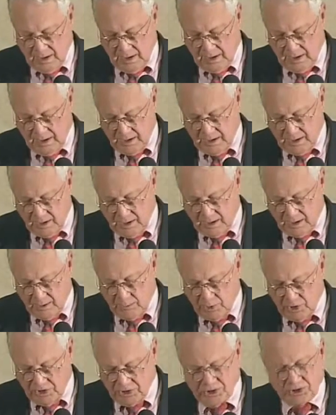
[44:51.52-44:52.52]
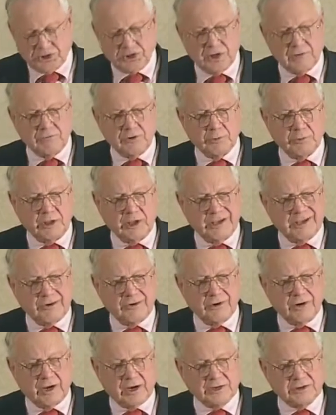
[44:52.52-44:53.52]
And I want to just give you the
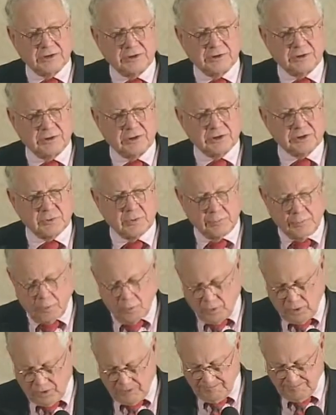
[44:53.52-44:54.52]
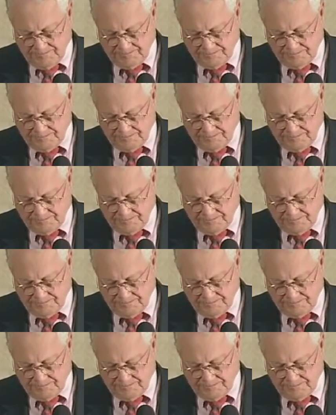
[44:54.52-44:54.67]
introduction to this report.